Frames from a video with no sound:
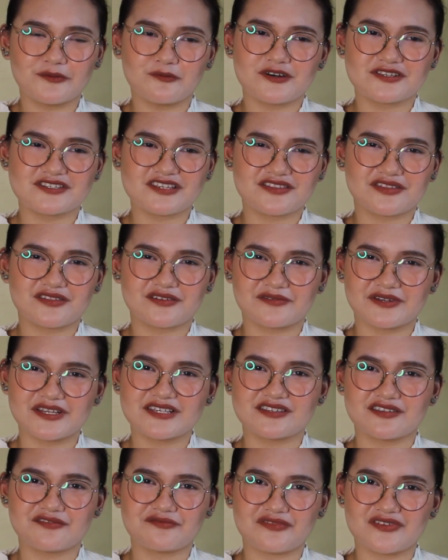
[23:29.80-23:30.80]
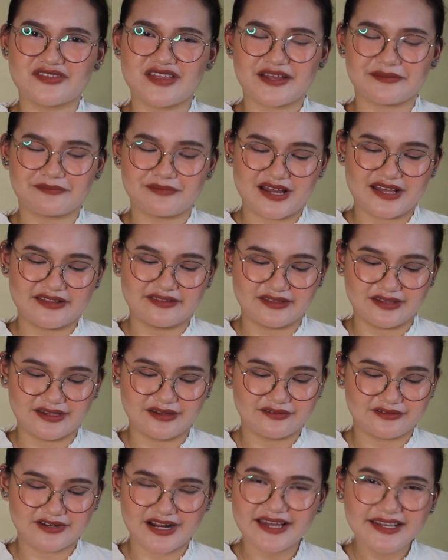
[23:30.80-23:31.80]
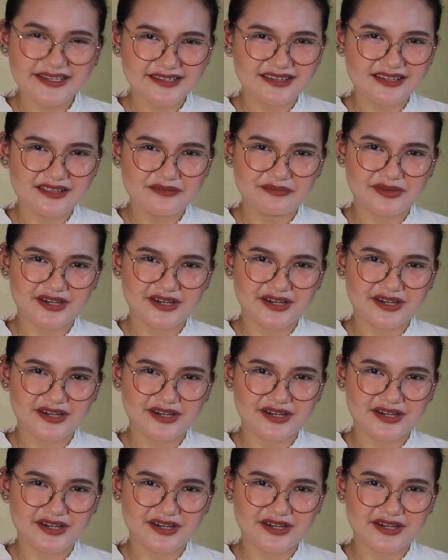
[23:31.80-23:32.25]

wasn't the reason for that bad thing, right?